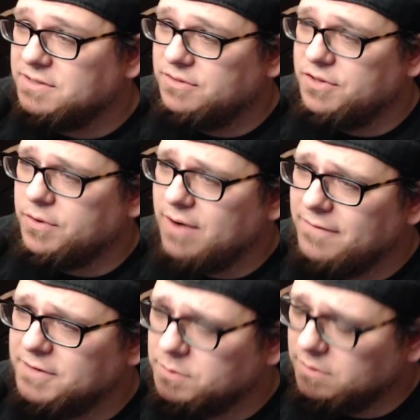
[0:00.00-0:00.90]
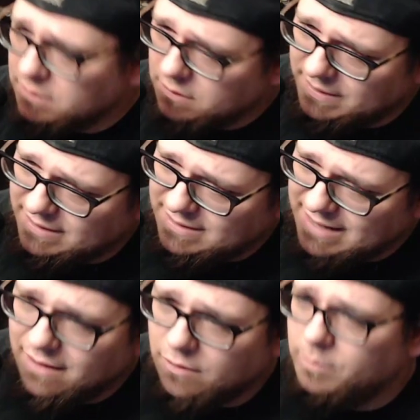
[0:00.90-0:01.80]
So the graphics were down
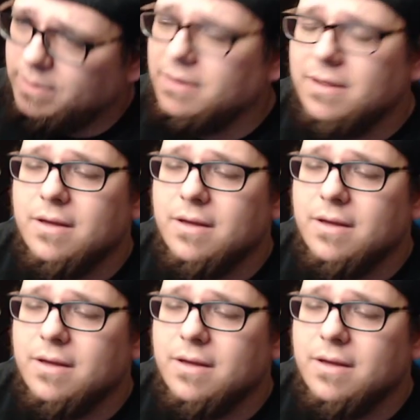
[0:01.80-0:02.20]
a little bit,